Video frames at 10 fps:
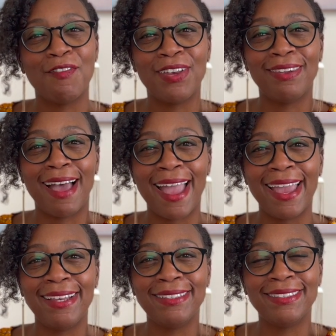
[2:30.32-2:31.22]
and
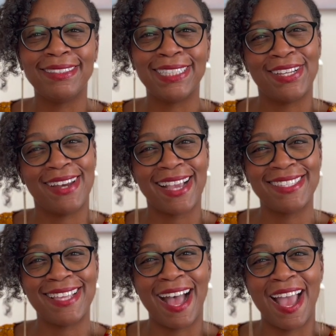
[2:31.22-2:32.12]
light. See you
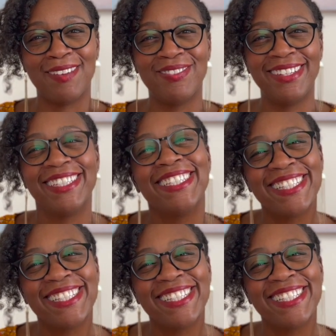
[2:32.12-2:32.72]
next time.